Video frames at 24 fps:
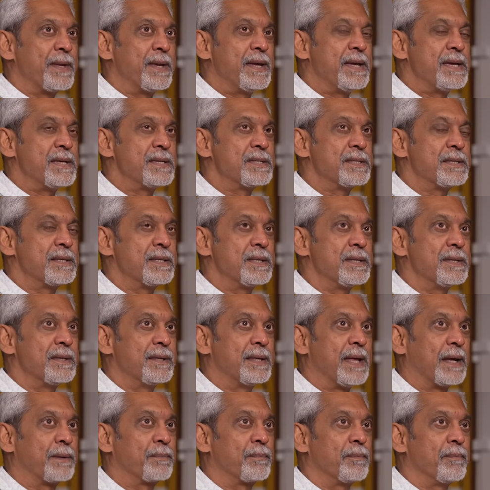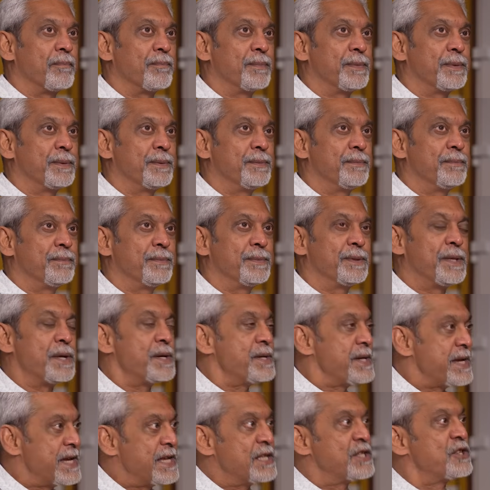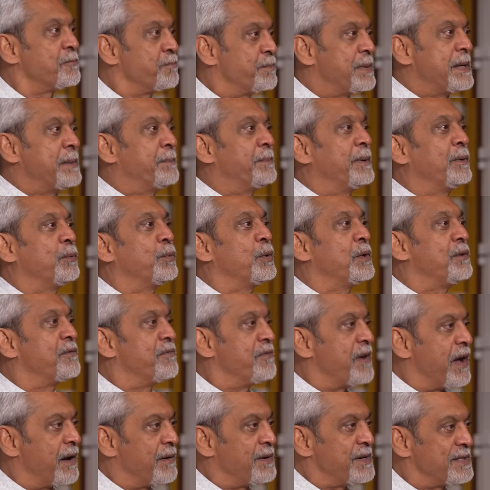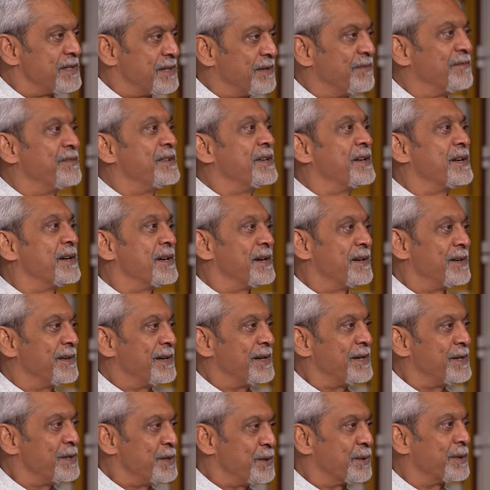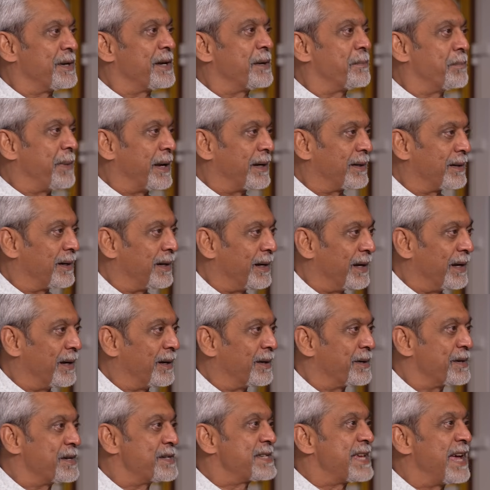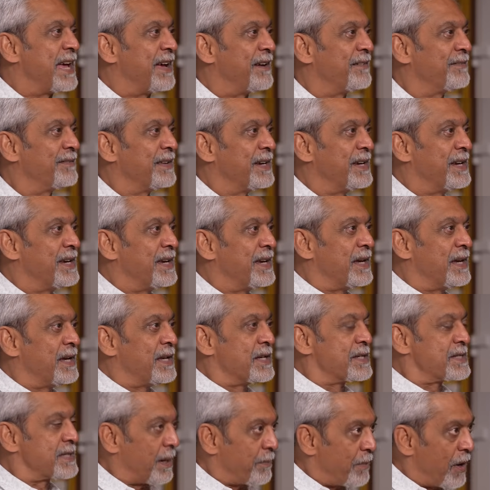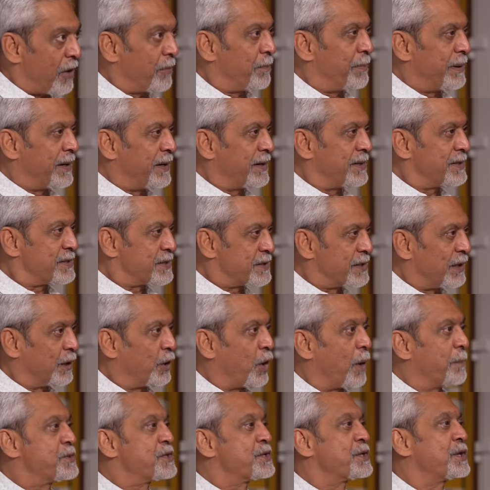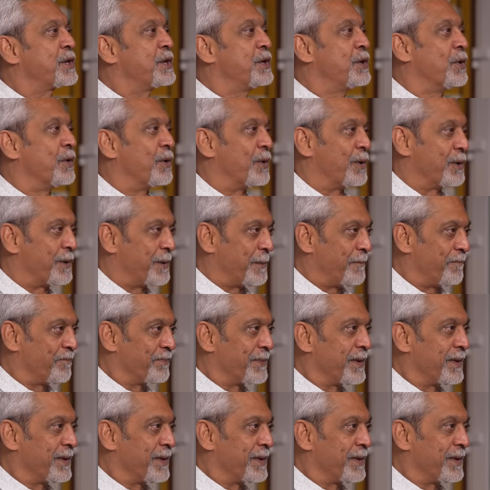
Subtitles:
is that the needs of people with very severe, enduring mental illness have somehow been still obscured.